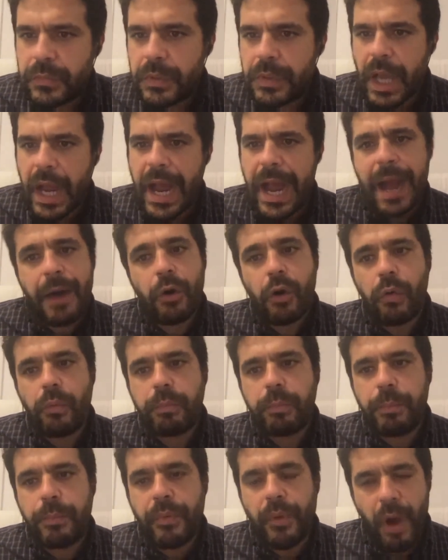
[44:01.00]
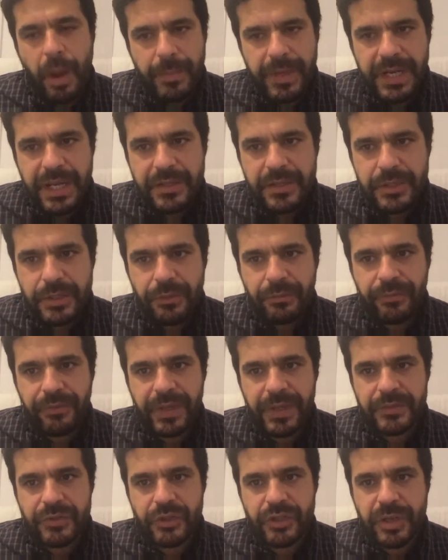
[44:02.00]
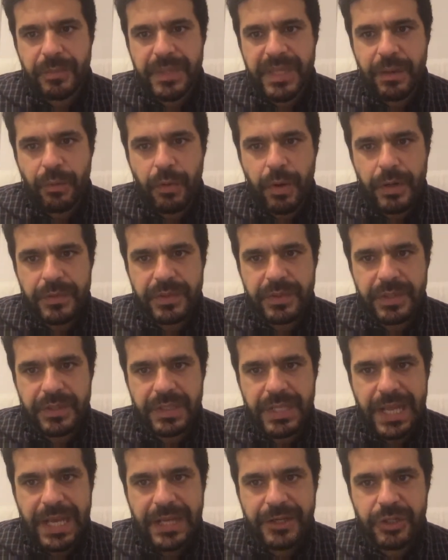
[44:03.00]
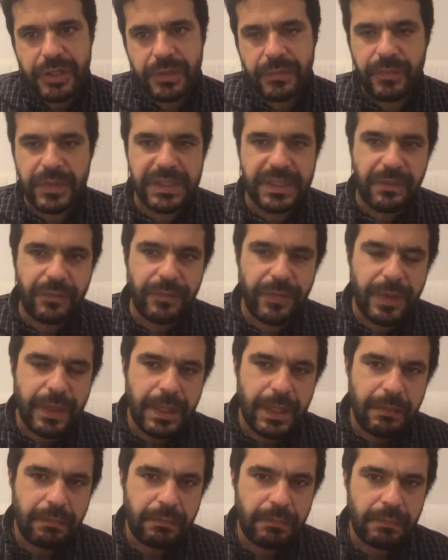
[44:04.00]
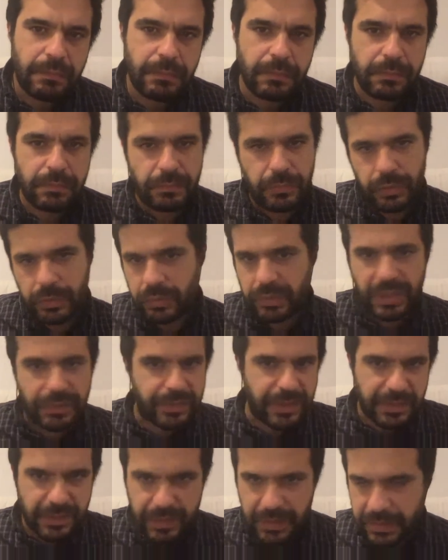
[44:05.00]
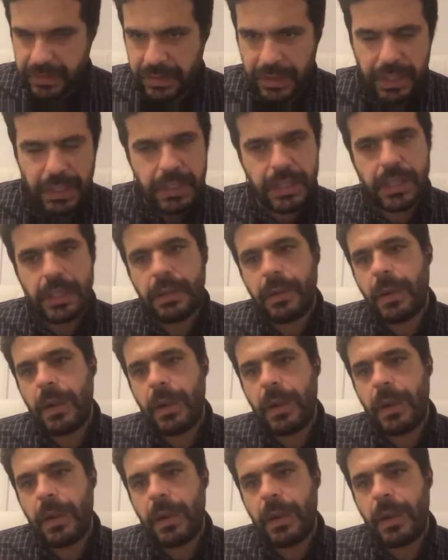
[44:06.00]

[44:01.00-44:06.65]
how prominent you think social media was in this election vis-a-vis 2016?